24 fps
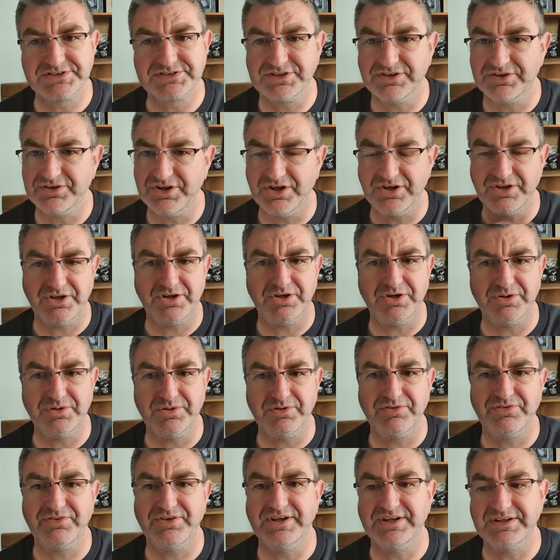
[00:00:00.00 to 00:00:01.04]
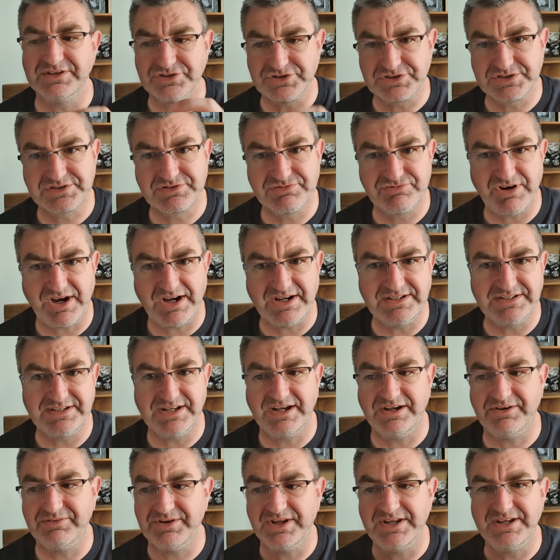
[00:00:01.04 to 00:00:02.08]
on, not the whole thing. Just write
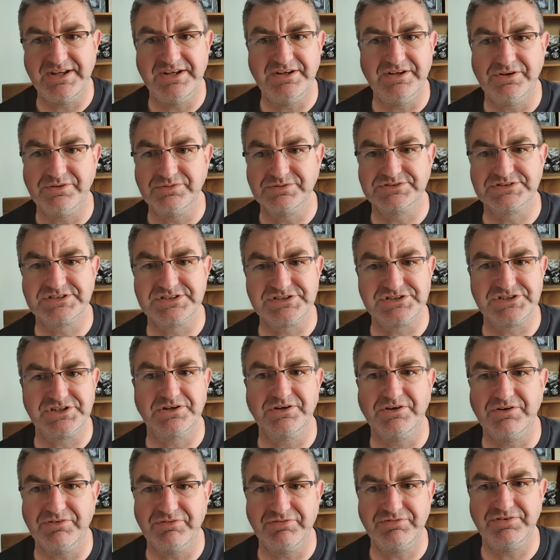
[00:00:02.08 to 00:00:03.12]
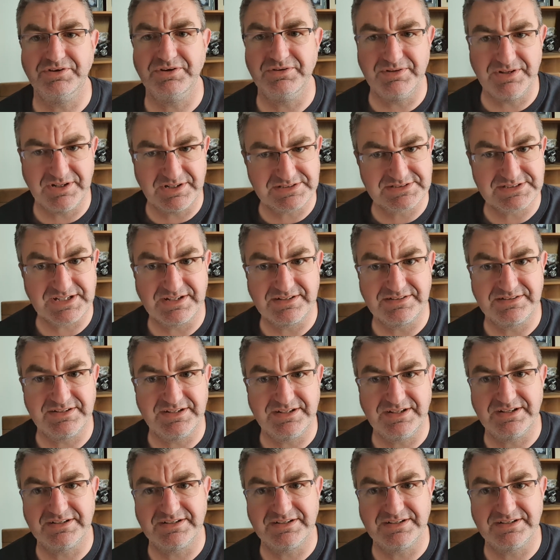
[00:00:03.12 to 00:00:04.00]
down any notes as you go through. That's handy.